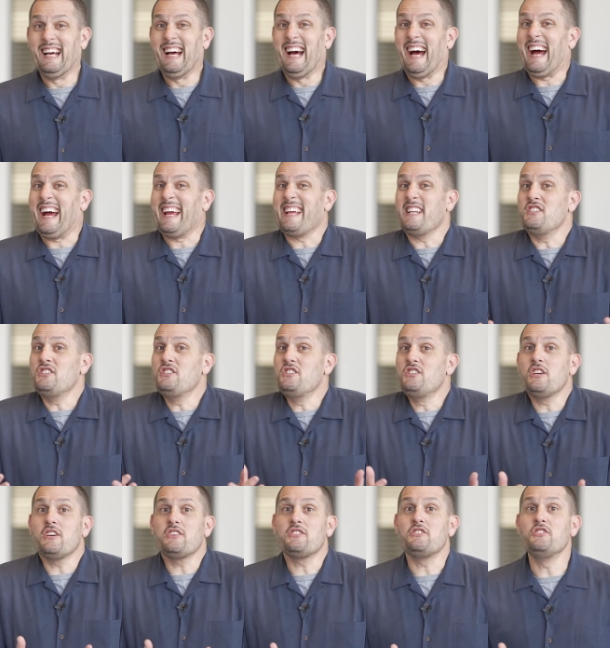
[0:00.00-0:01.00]
I
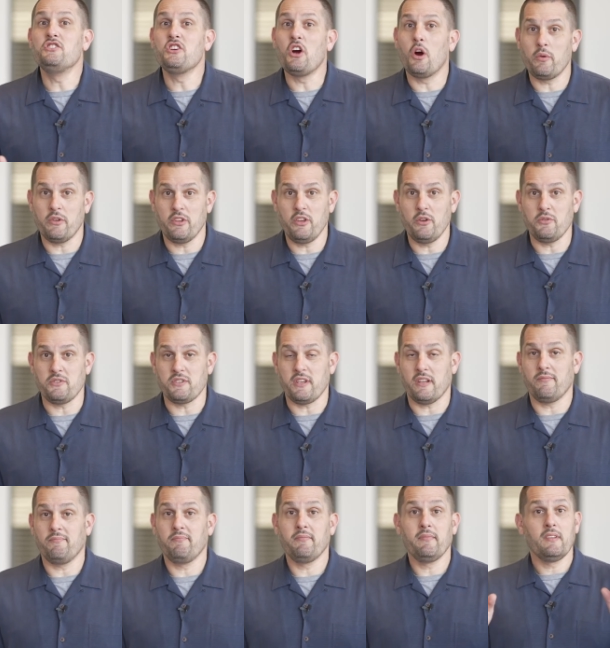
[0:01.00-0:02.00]
just don't use it.